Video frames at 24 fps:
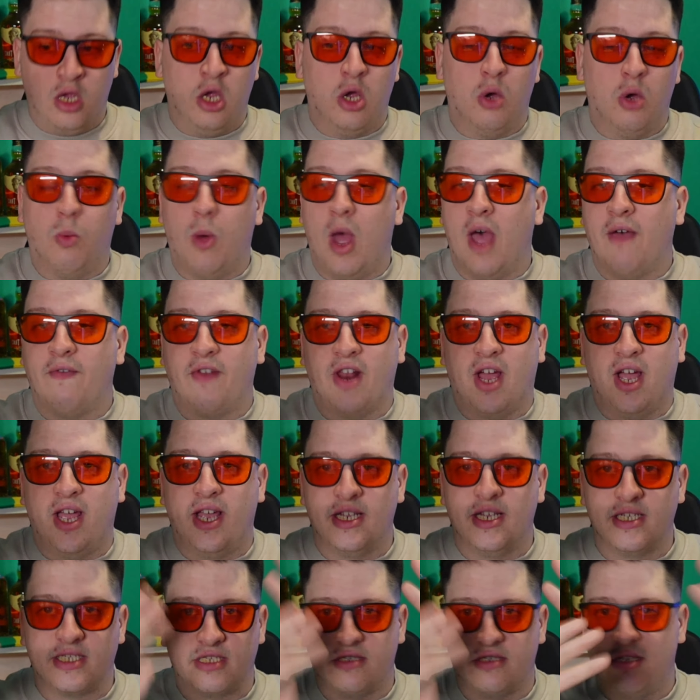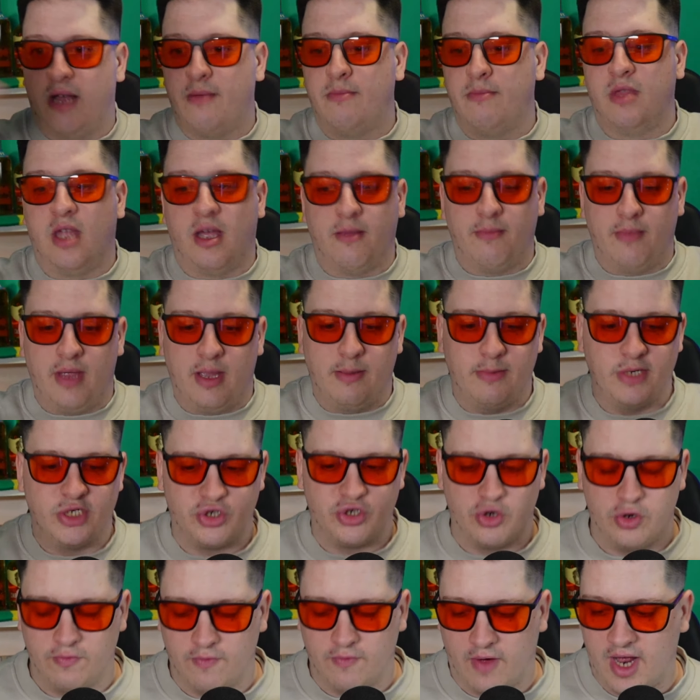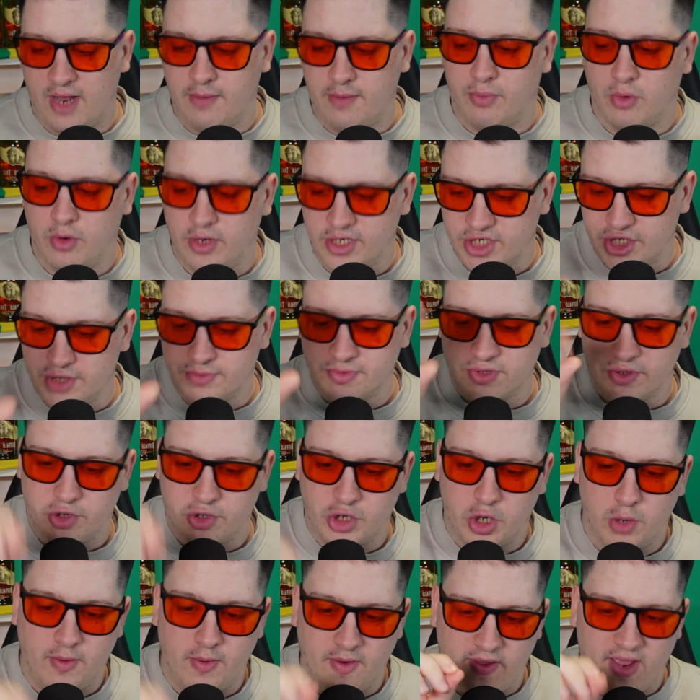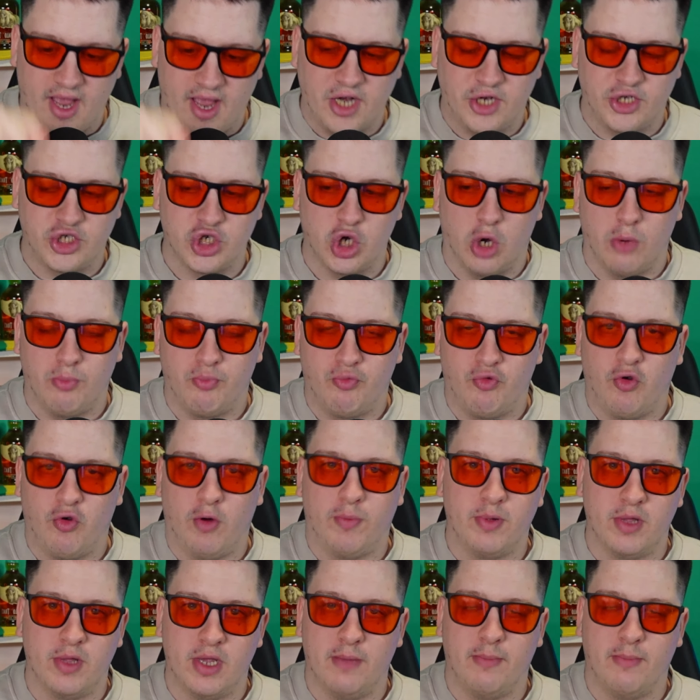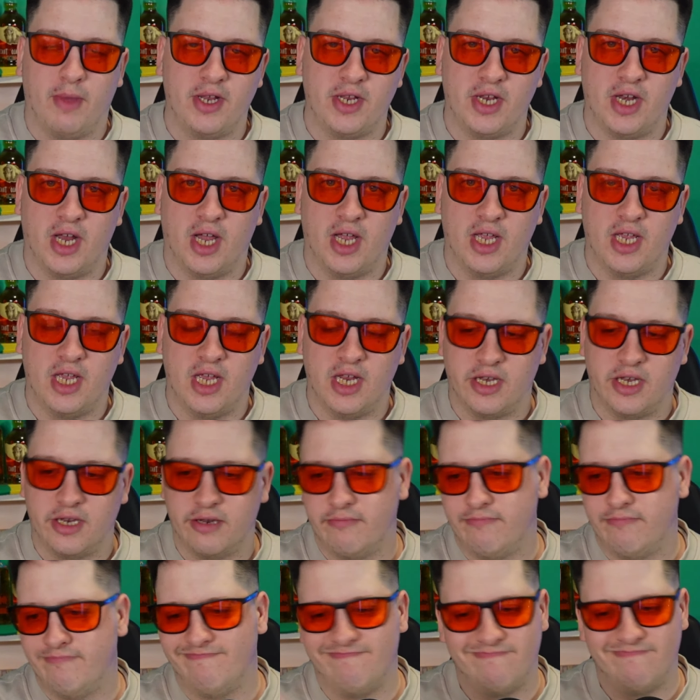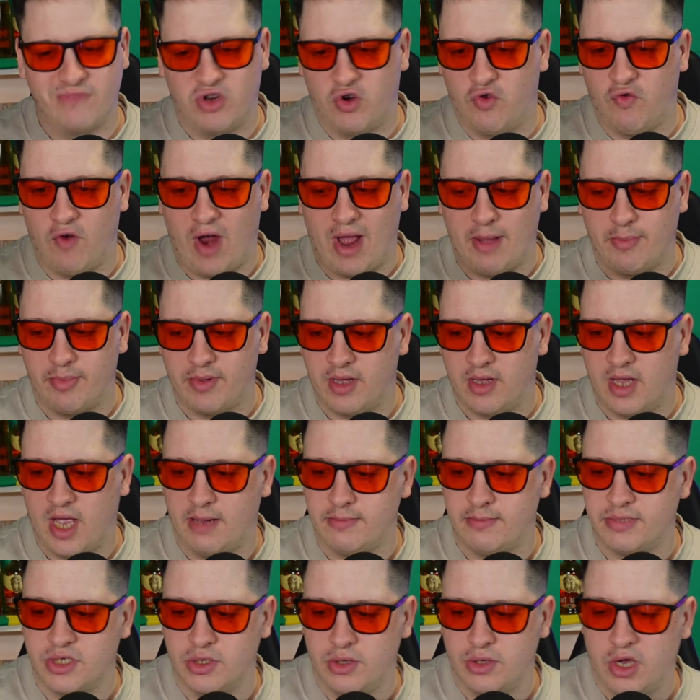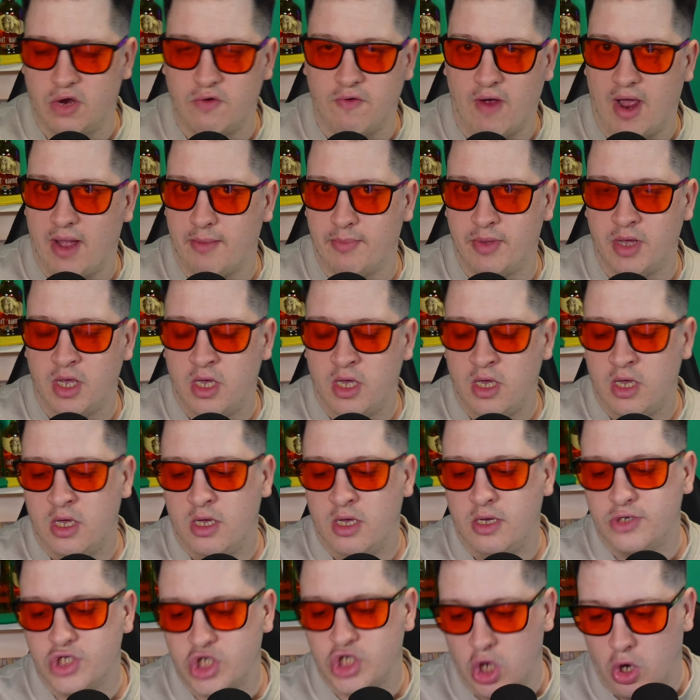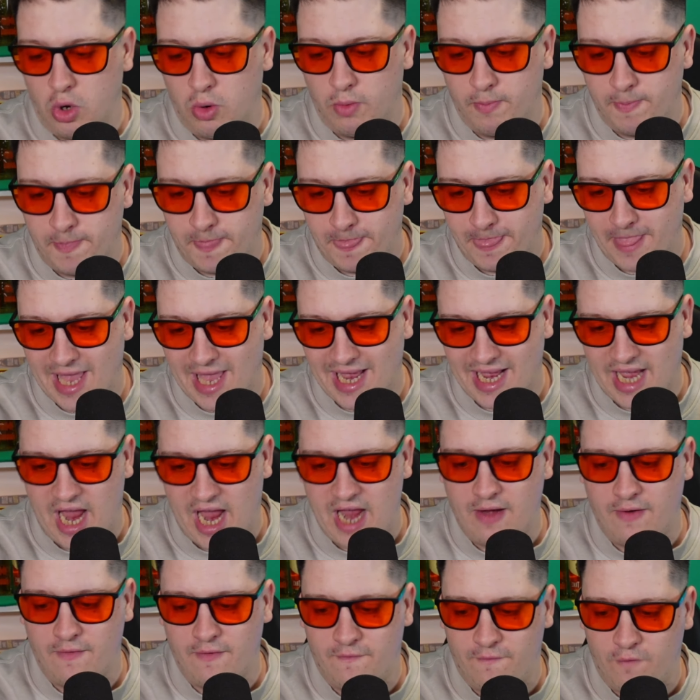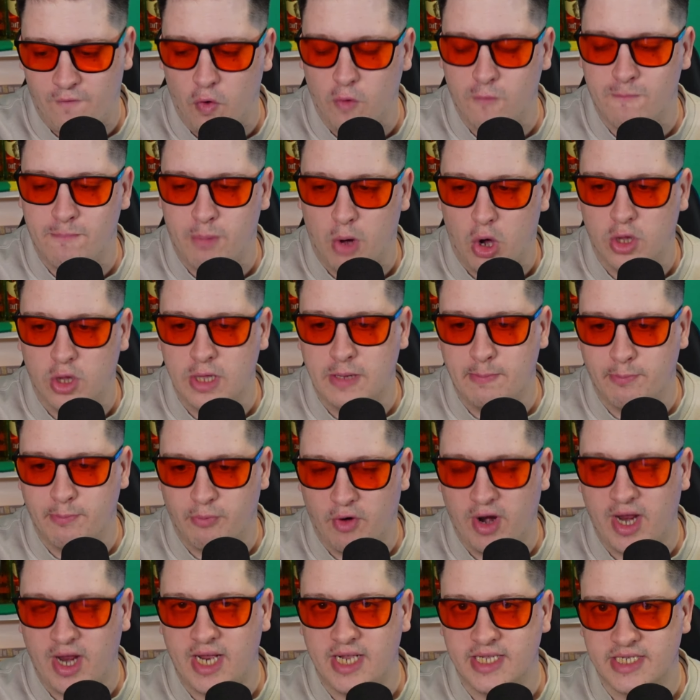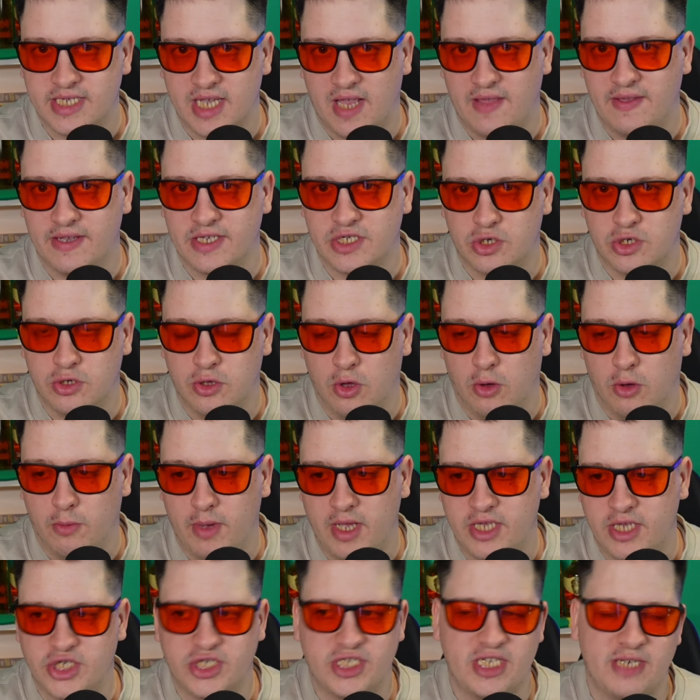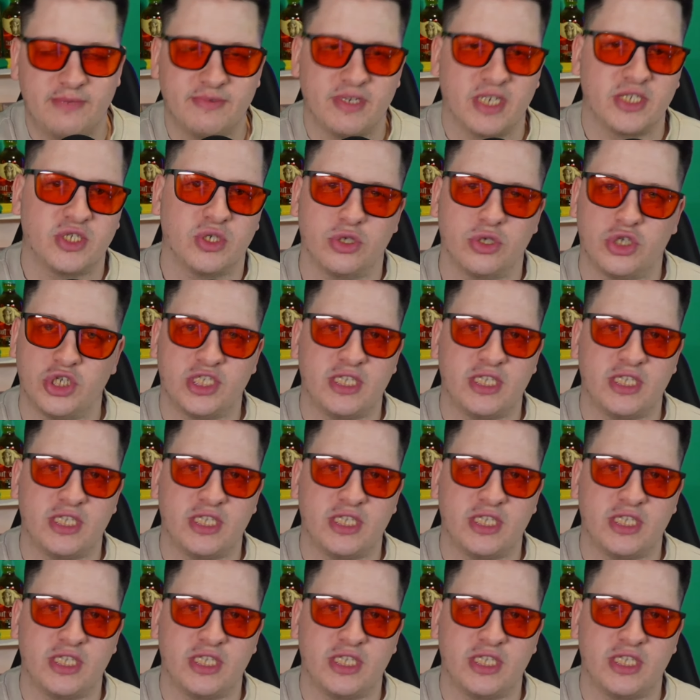whatever that is, that may be true, right? But in terms of doing their job properly at Man United, crap, absolutely crap. So getting footballing brains at this club, it just seems like such a